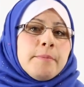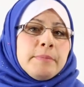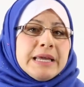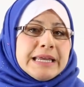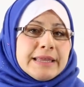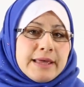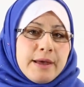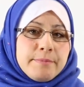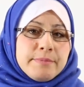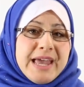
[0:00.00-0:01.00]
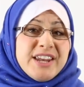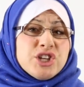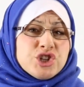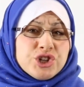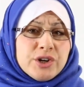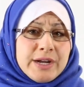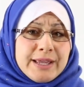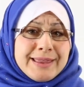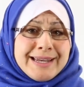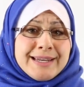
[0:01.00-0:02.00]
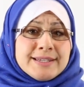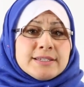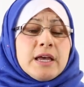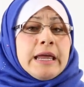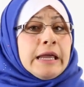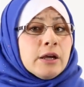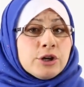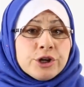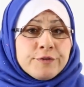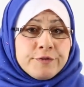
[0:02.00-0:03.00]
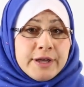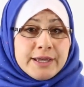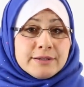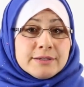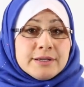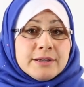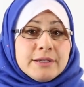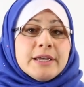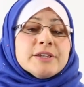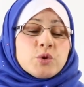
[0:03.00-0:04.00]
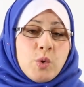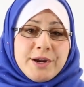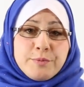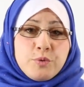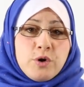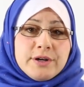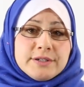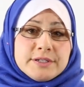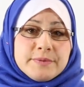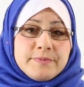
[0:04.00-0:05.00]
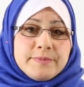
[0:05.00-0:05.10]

Meeting them and ensuring that it is a good fit is quite important.